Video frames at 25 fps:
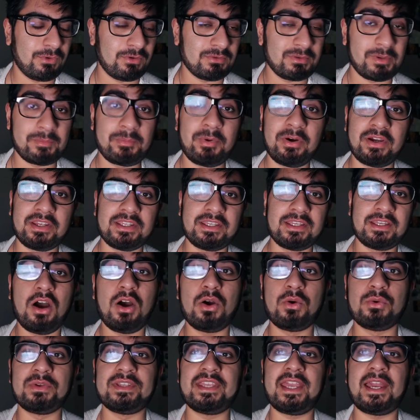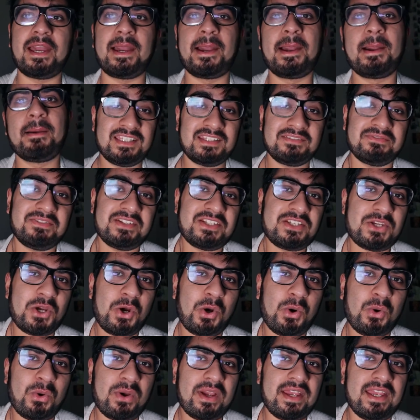What was my point? Oh yeah, this
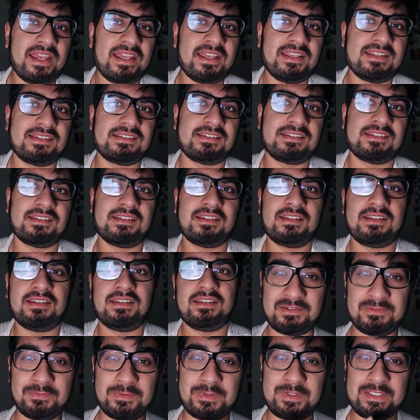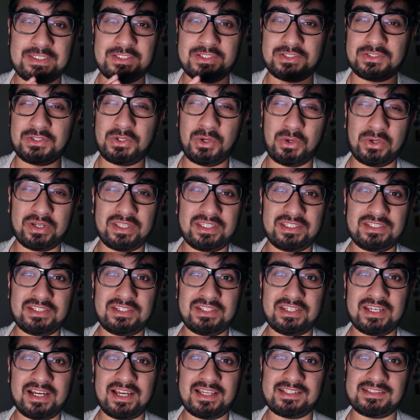video is just basically me just talking to
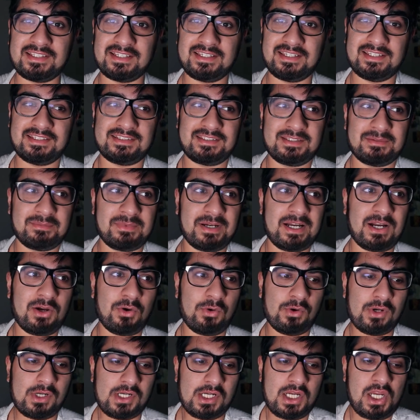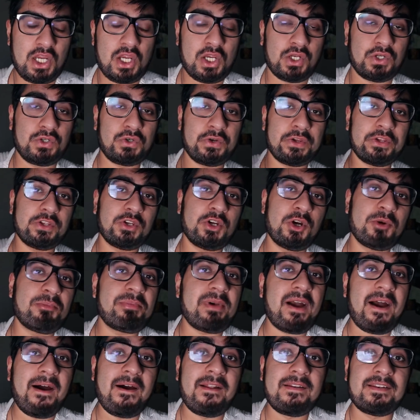you guys, and it's about growing up
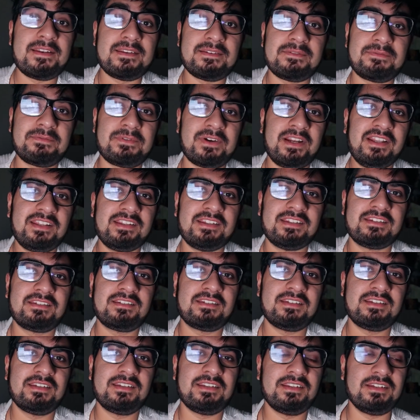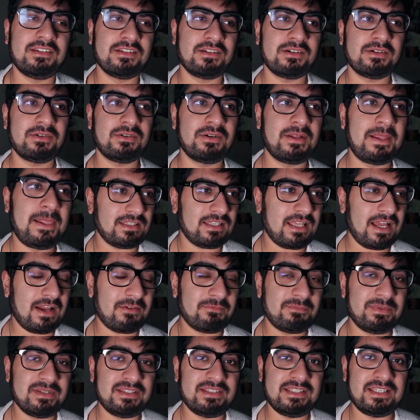and friends, you know?
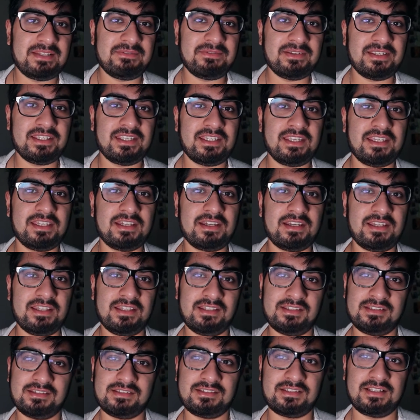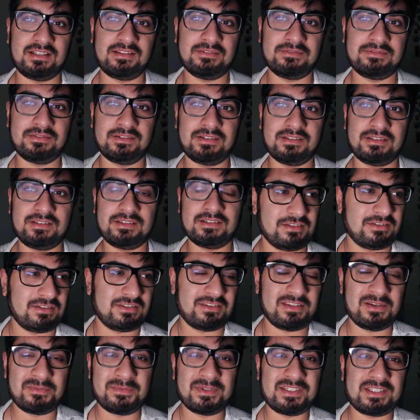I've been living here in Salford,
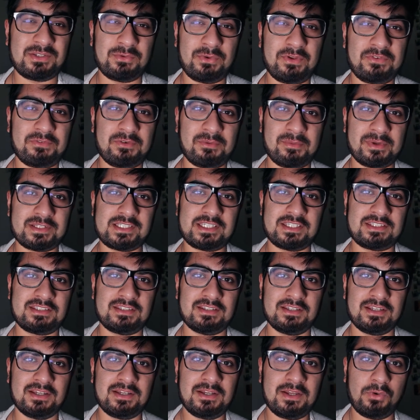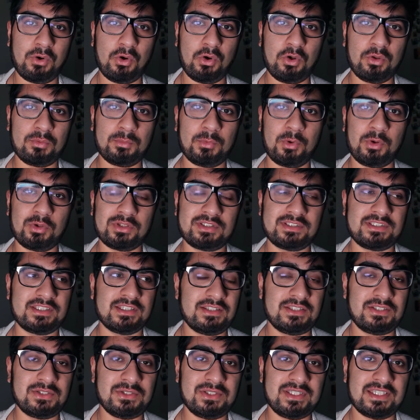just ten minutes away from Manchester, for almost
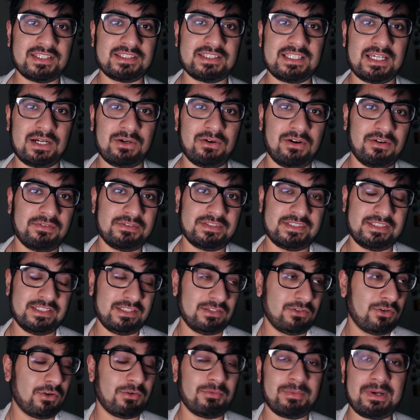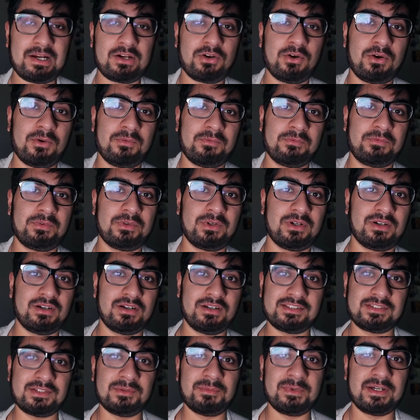two years now. Obviously go back home for
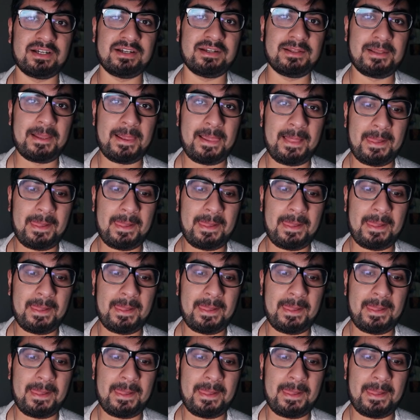summer,